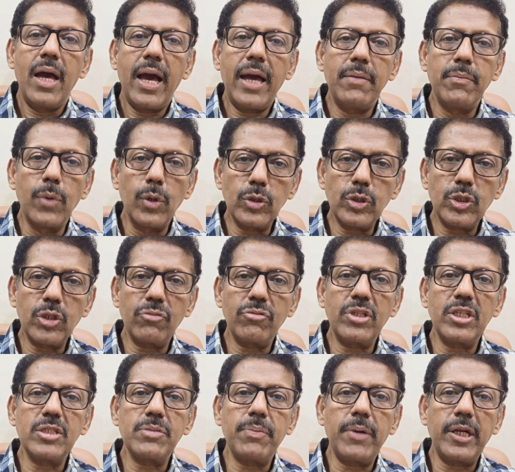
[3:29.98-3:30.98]
And most of
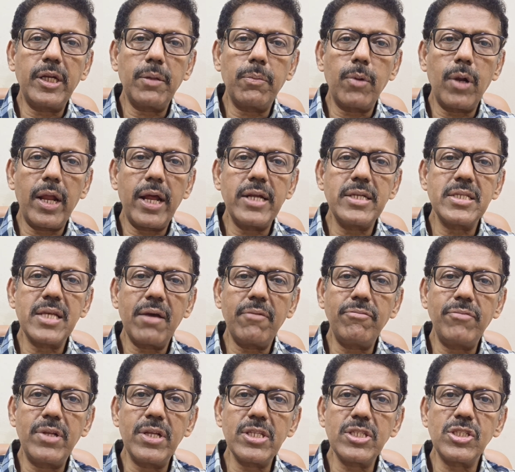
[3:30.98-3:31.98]
these metabolites
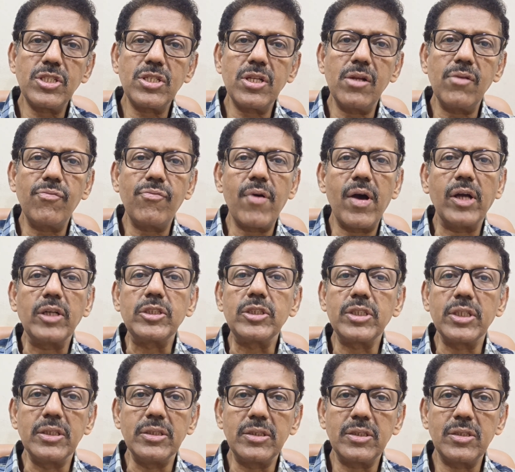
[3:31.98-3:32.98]
have distal
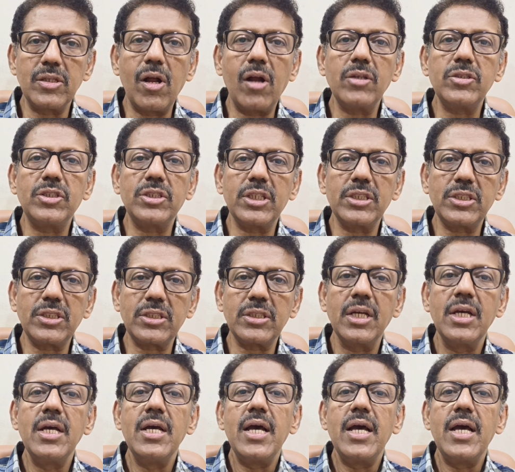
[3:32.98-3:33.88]
functions, not just